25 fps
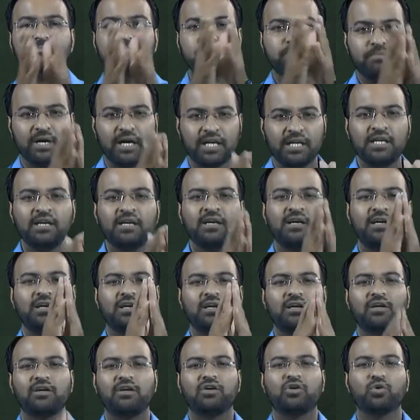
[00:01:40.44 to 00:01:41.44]

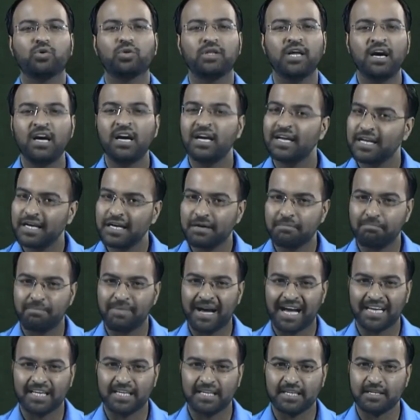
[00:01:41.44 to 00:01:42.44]
money to the
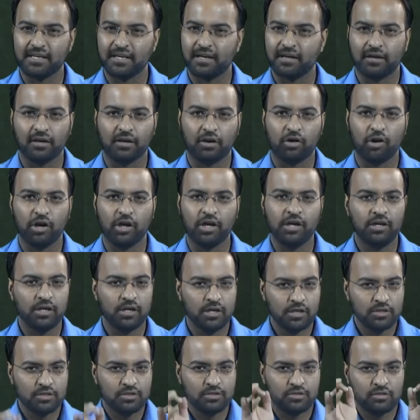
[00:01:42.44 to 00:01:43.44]
bank here. Got
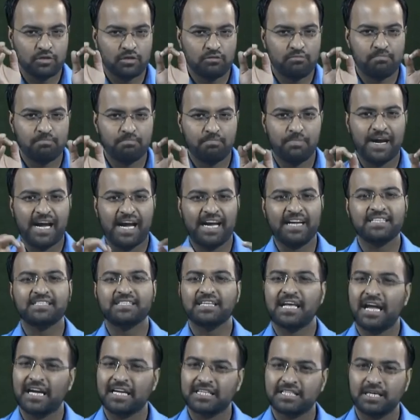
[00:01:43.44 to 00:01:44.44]
it? So banks
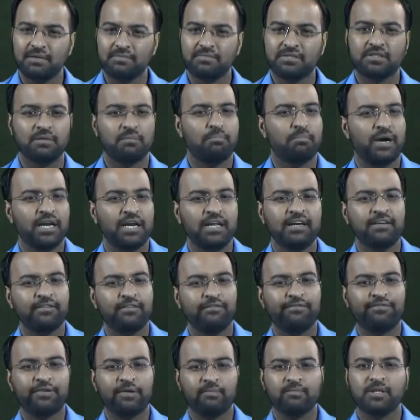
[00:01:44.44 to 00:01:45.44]
accepts money
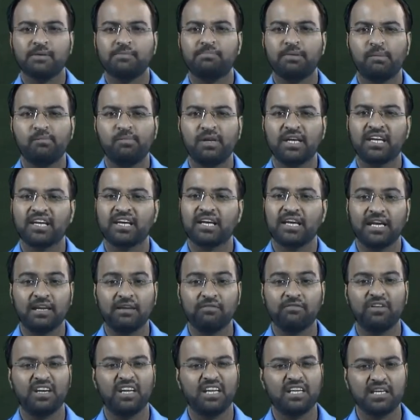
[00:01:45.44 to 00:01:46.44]
from the public in
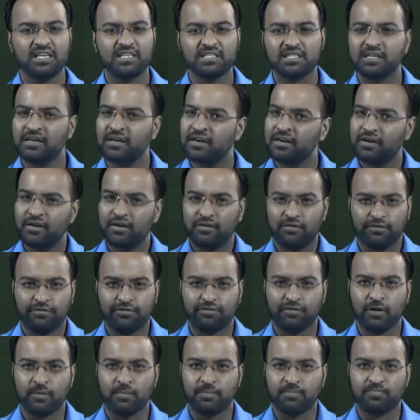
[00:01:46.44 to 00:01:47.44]
various
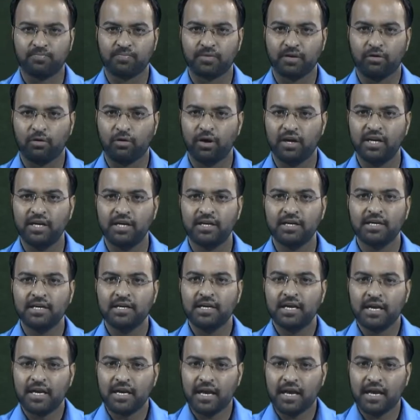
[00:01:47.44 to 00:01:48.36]
form. Got it?